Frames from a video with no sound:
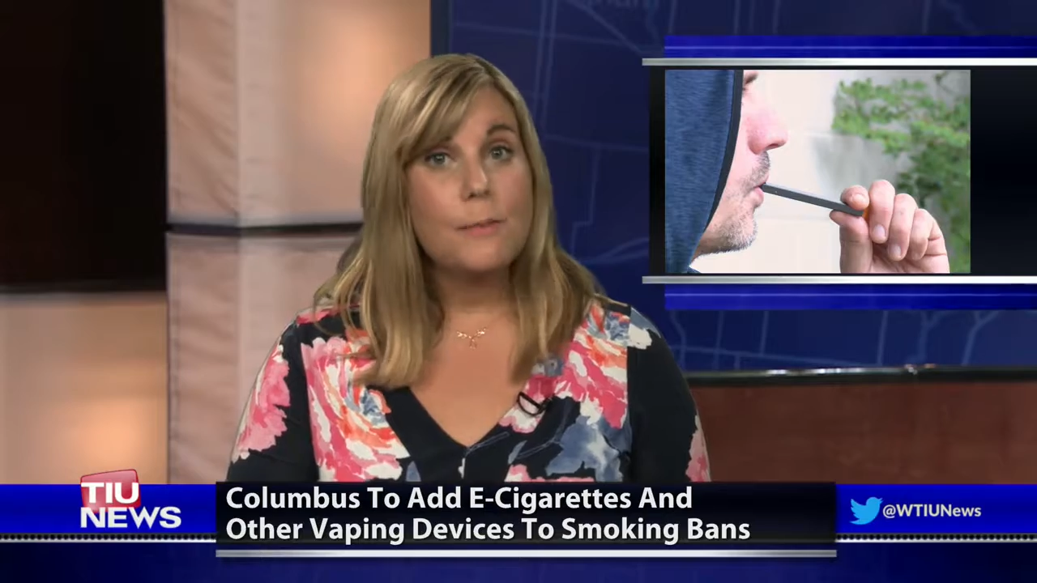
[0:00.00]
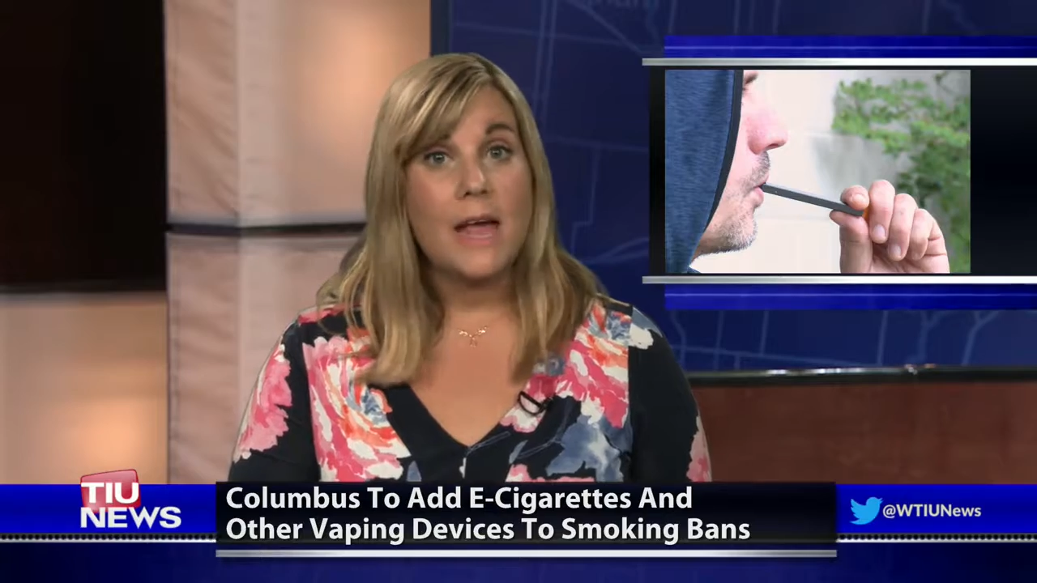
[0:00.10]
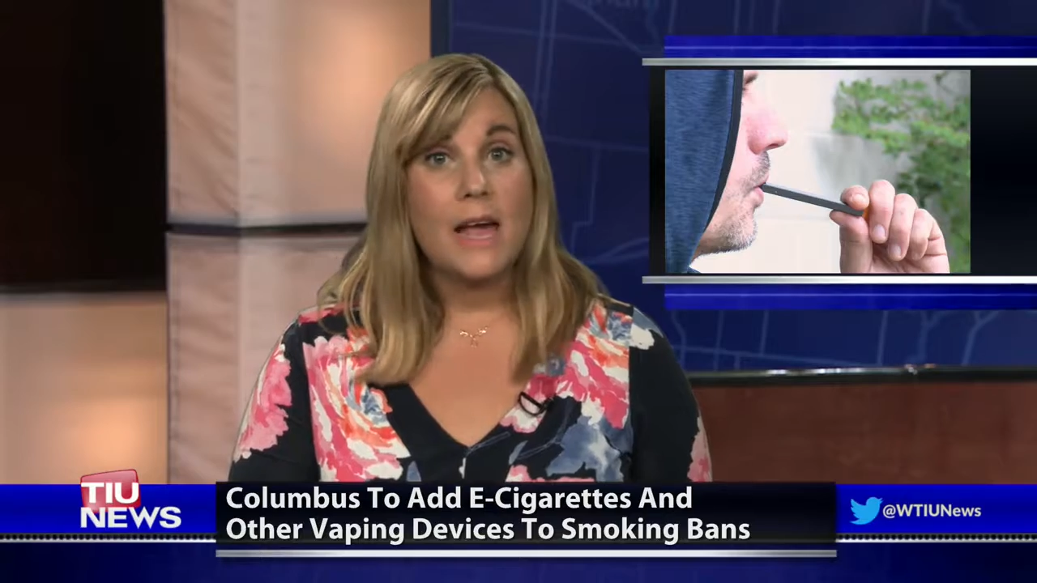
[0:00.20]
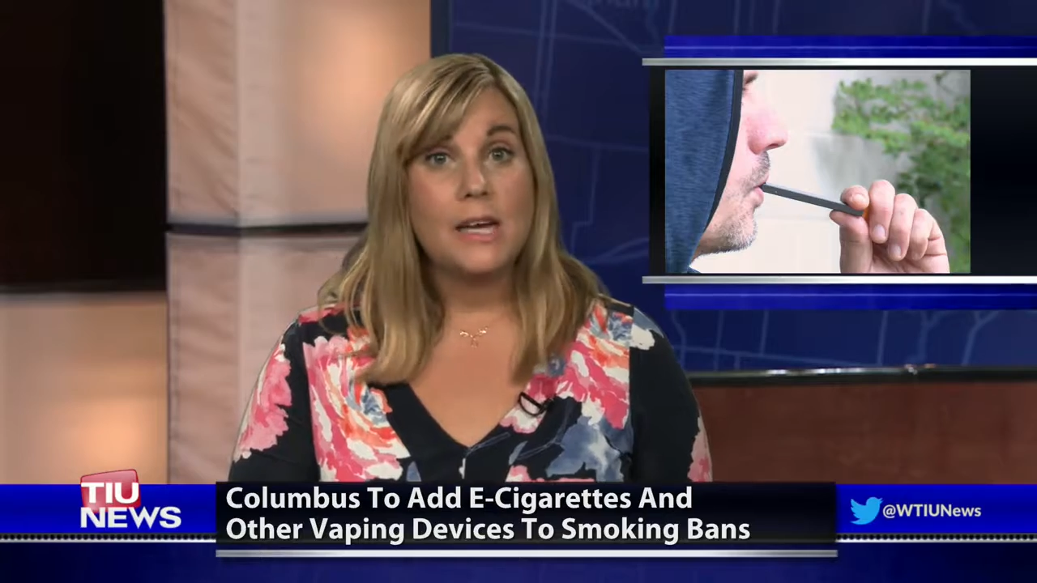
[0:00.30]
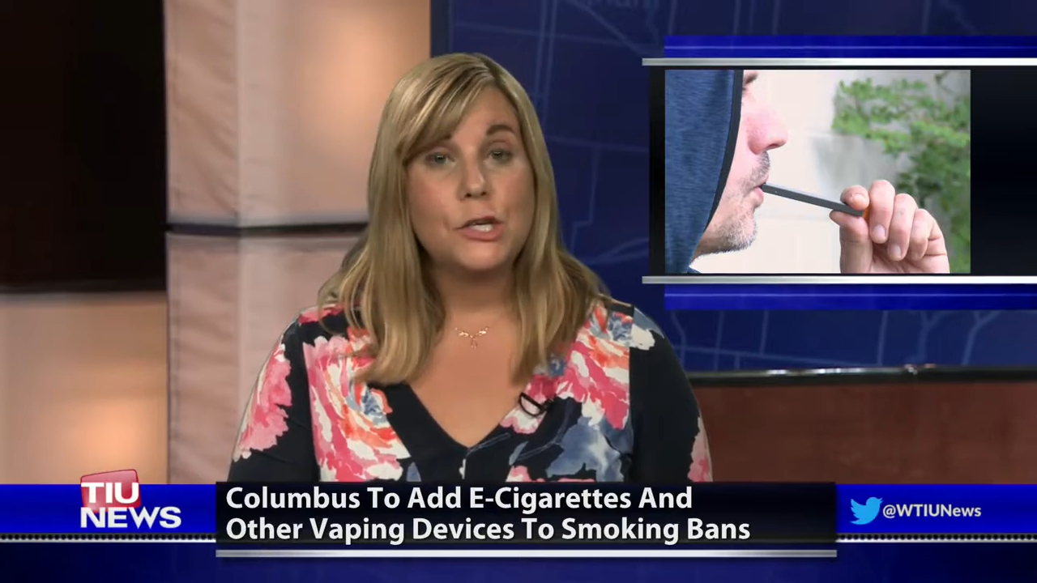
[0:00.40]

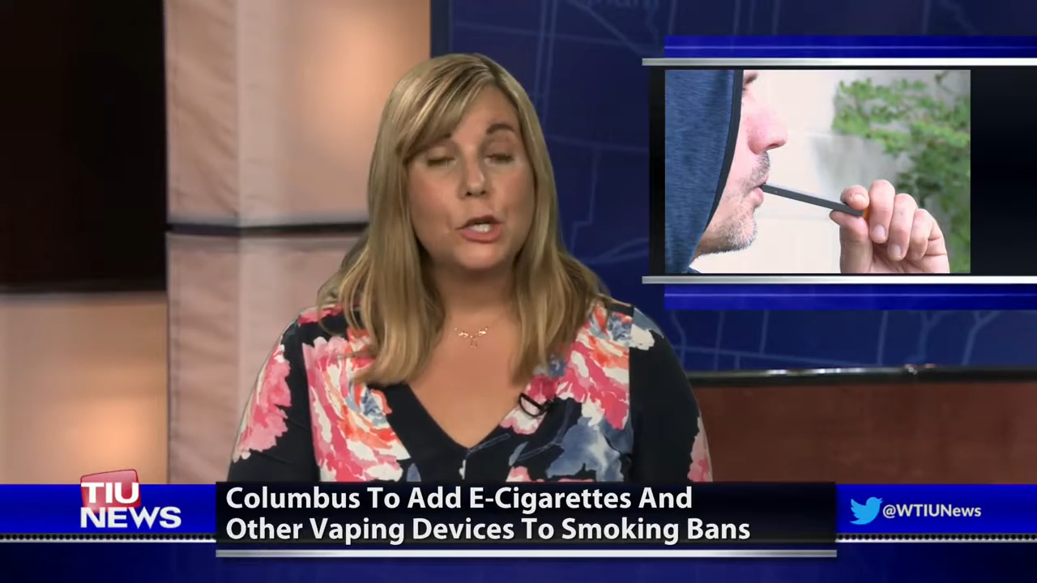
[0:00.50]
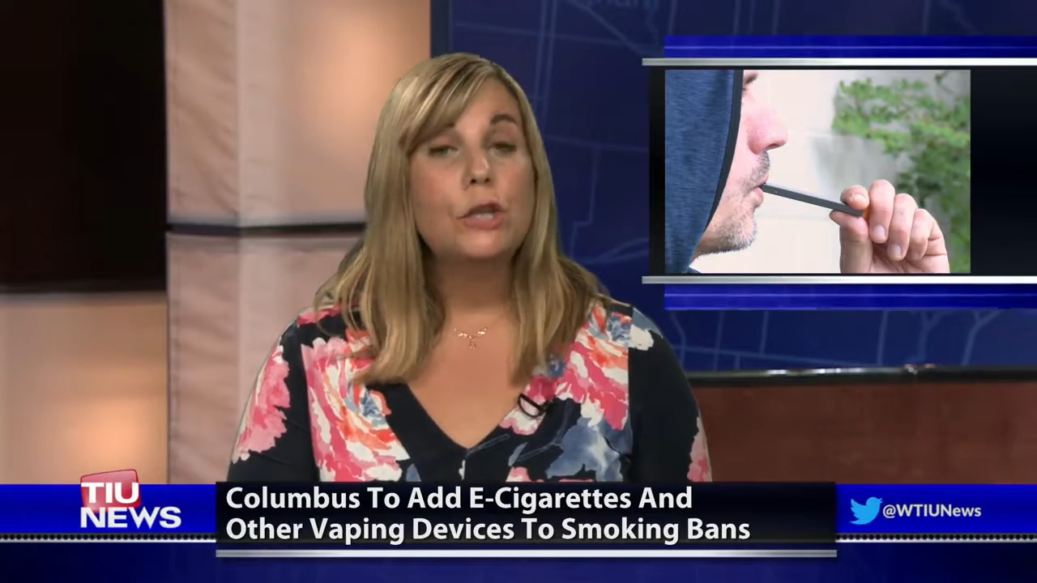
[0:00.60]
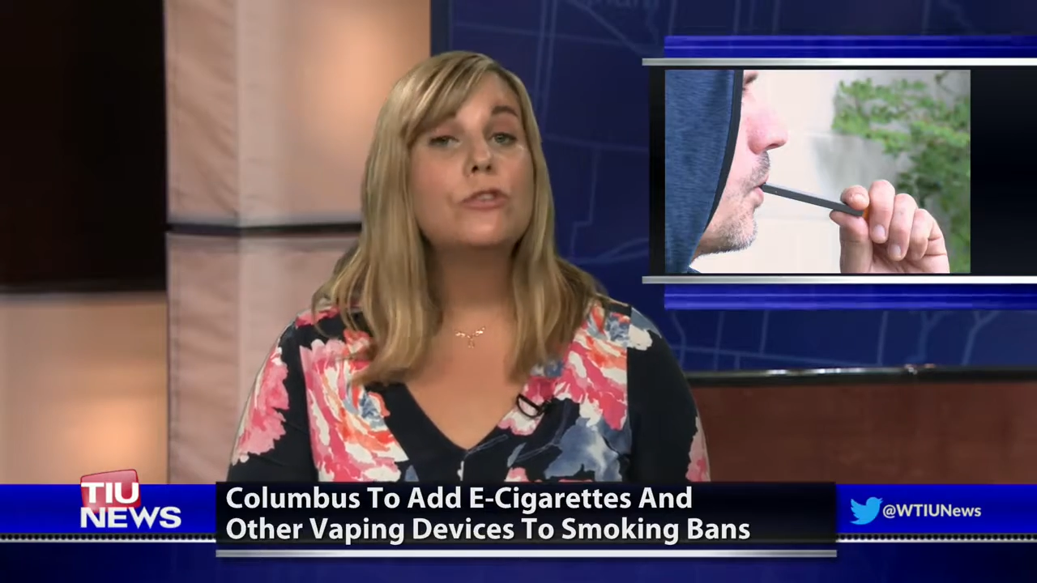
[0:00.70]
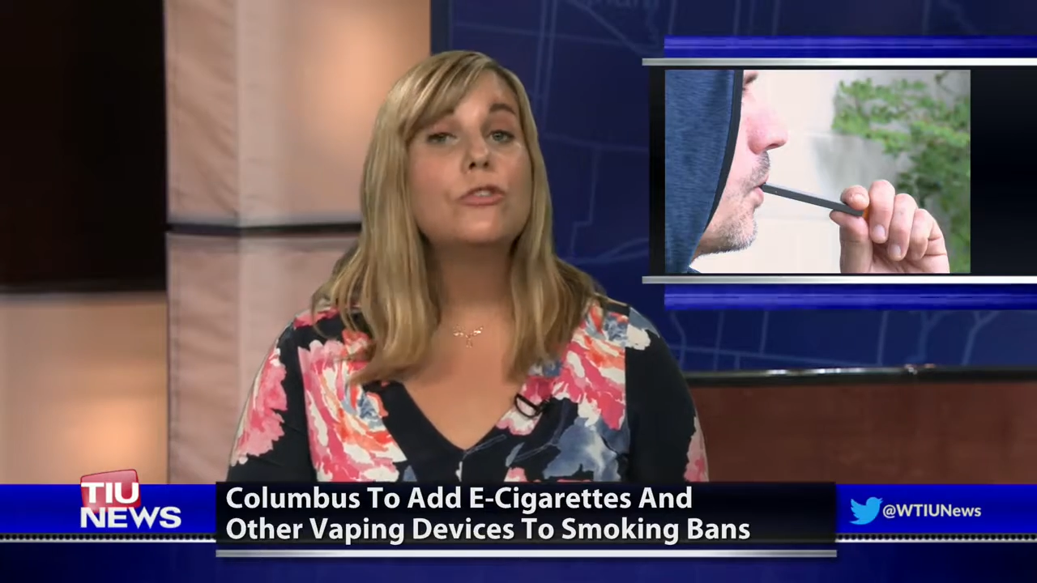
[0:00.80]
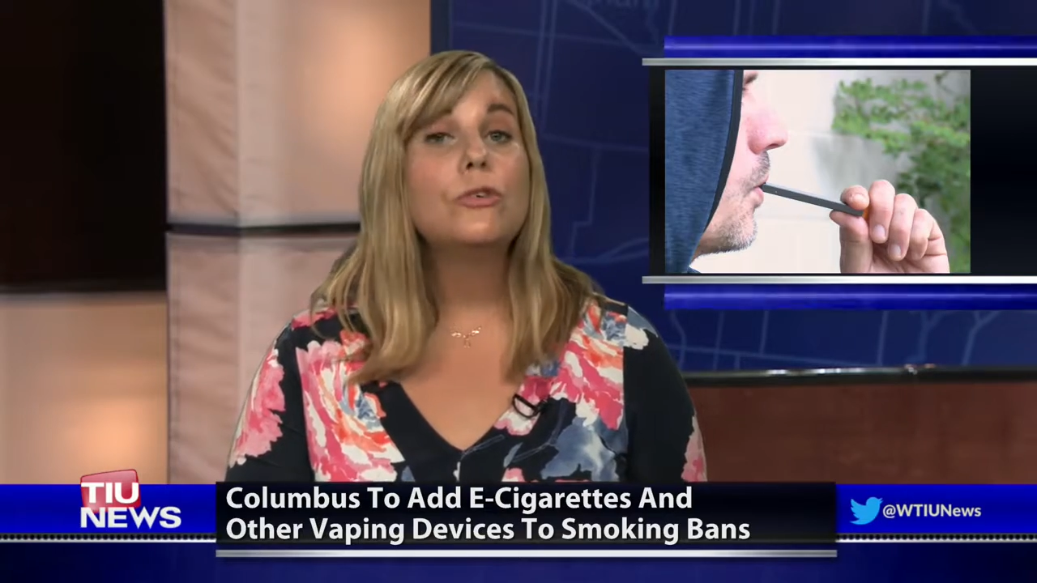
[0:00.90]
banned
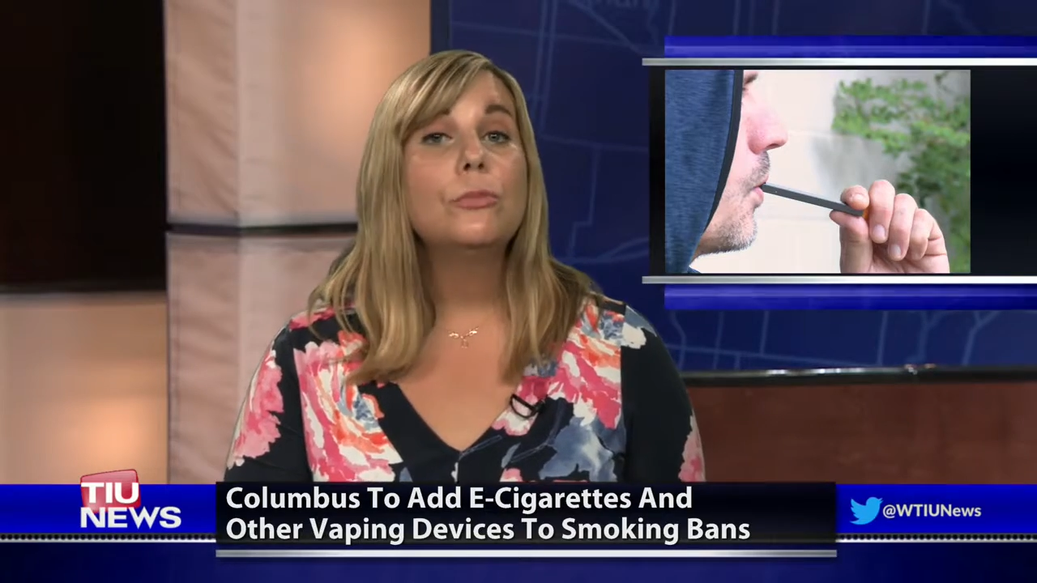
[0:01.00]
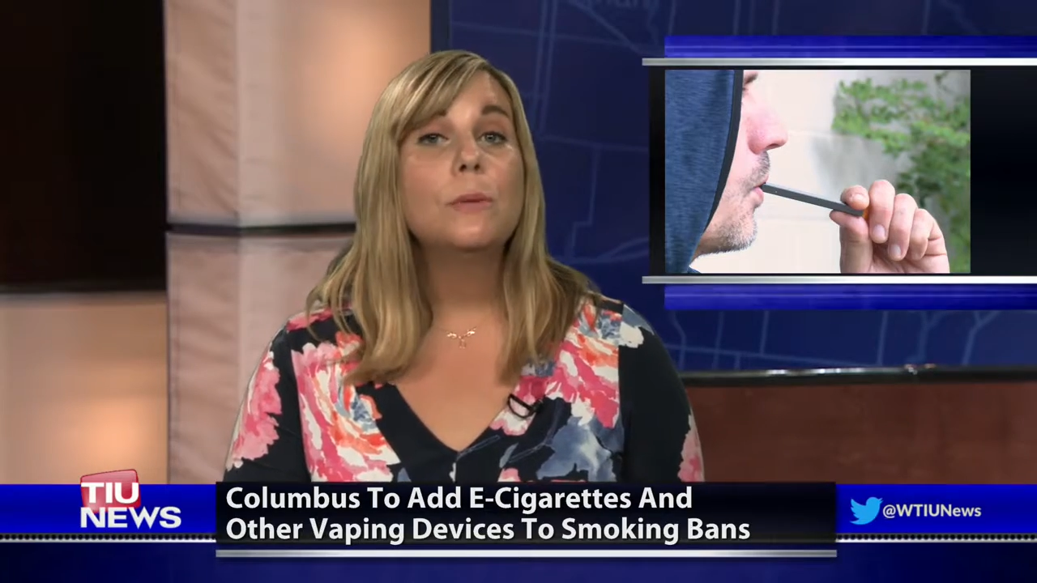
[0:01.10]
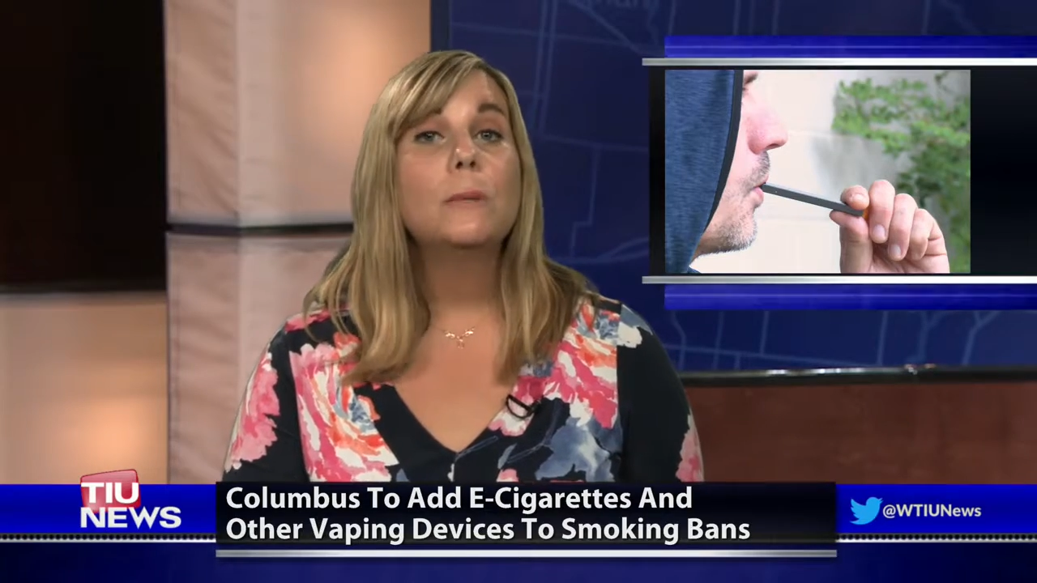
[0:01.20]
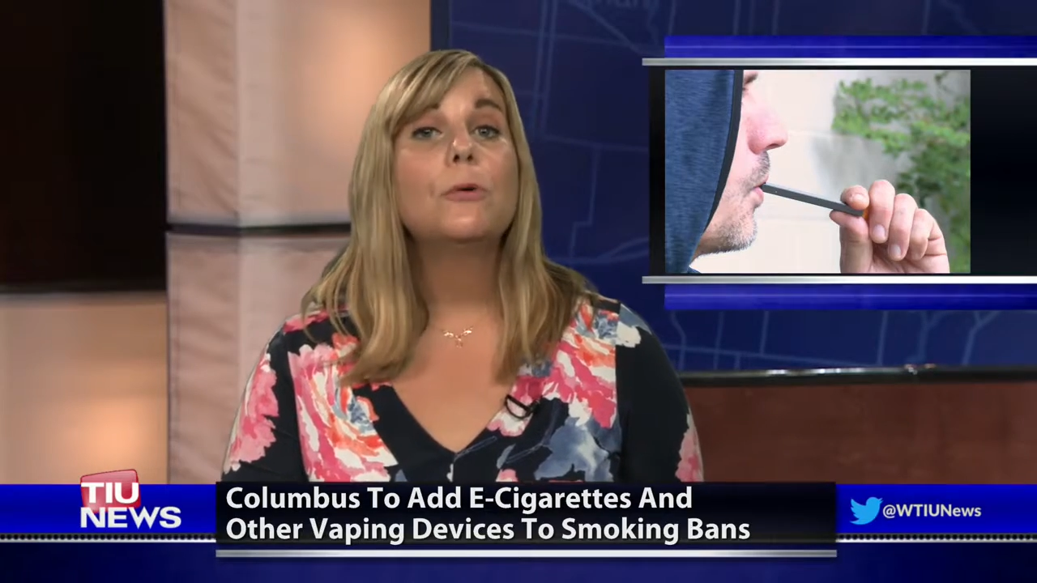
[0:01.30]
could soon be